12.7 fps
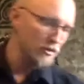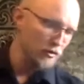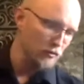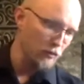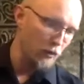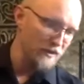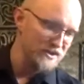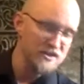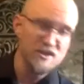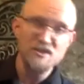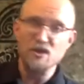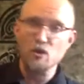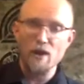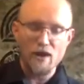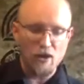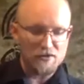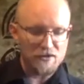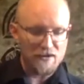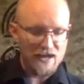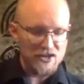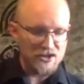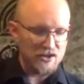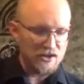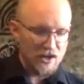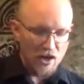stroke roll, which is just a quick
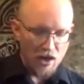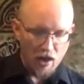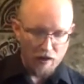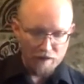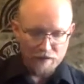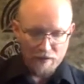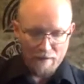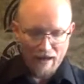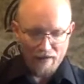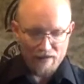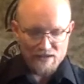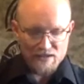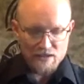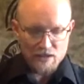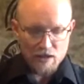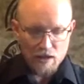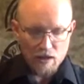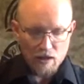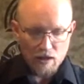alternation of the mallets,